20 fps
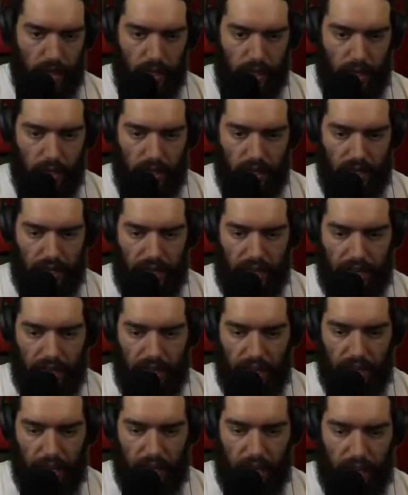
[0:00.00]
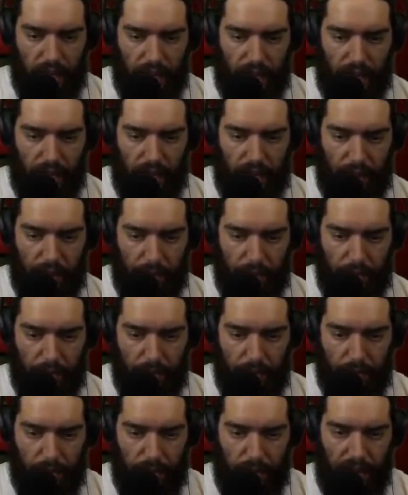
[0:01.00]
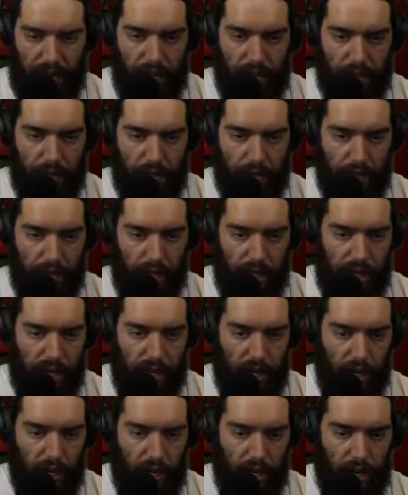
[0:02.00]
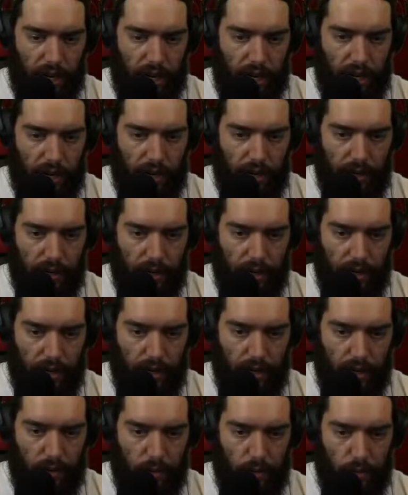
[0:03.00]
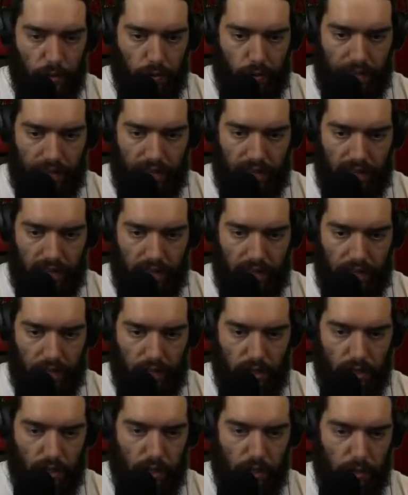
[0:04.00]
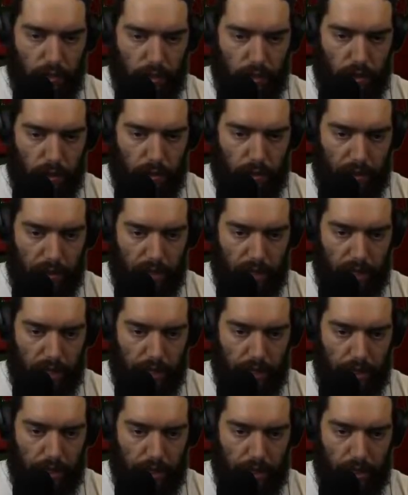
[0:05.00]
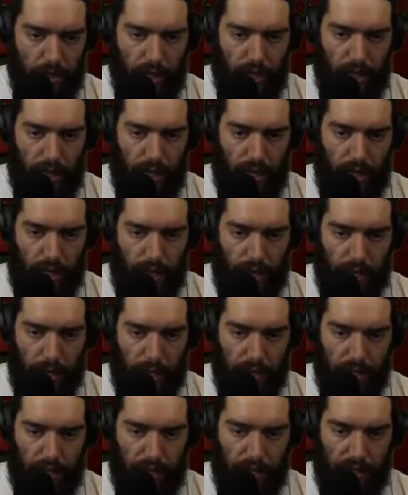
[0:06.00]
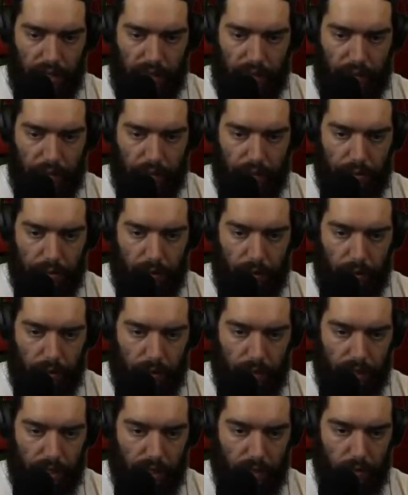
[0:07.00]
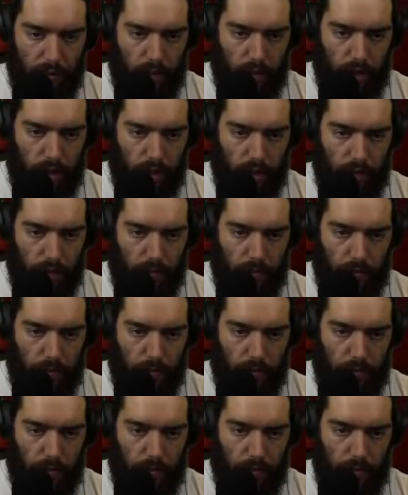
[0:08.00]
Again, the mana regen on our rings is super, super clutch. Without that, we'd probably be in some trouble.